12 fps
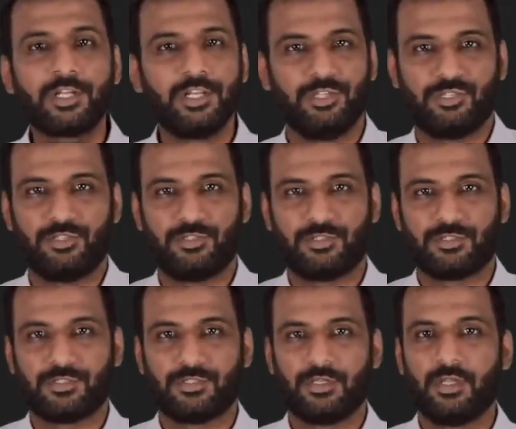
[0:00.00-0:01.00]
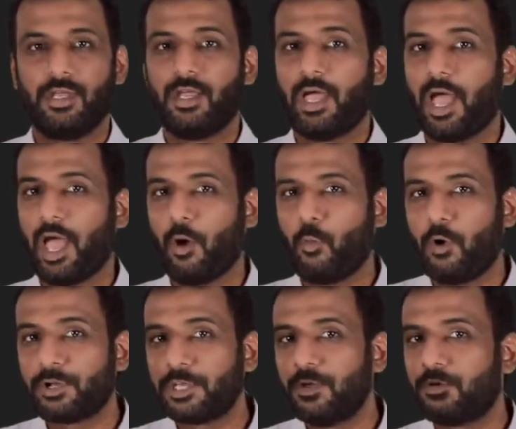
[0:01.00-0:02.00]
creatures
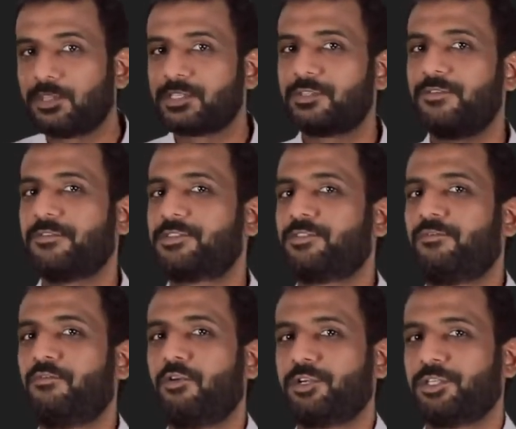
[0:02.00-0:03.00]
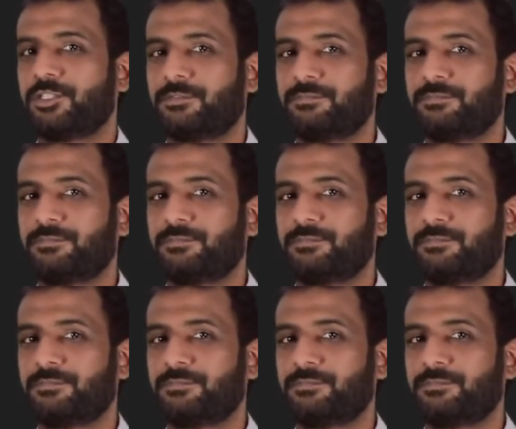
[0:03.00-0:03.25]
walking on the surface of water,